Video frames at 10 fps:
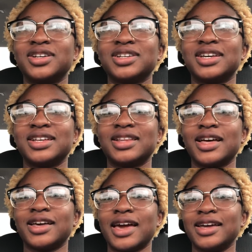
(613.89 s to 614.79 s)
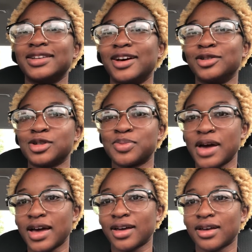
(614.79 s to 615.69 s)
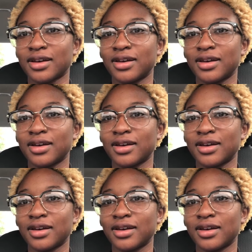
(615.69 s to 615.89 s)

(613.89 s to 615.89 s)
gonna get like $8 back